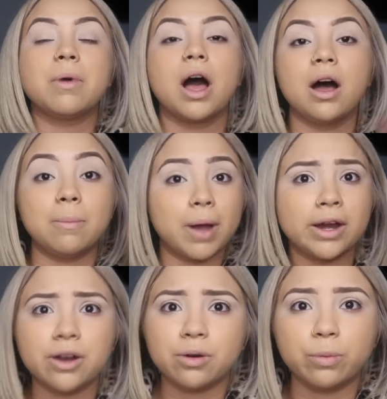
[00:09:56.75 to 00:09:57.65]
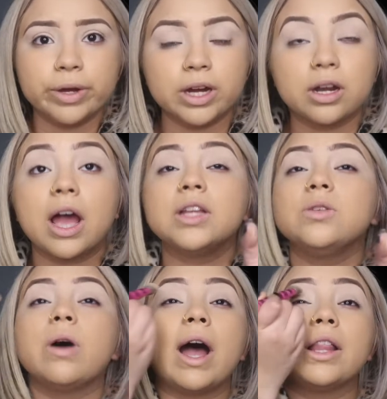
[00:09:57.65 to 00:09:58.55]
I know, weird. I
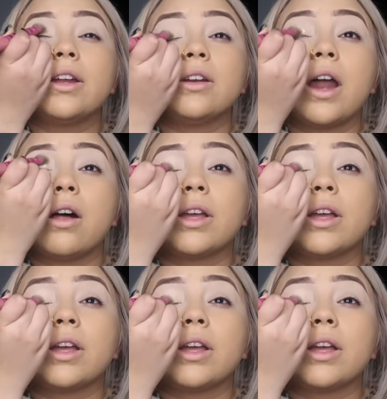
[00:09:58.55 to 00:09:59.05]
do eyeliner now.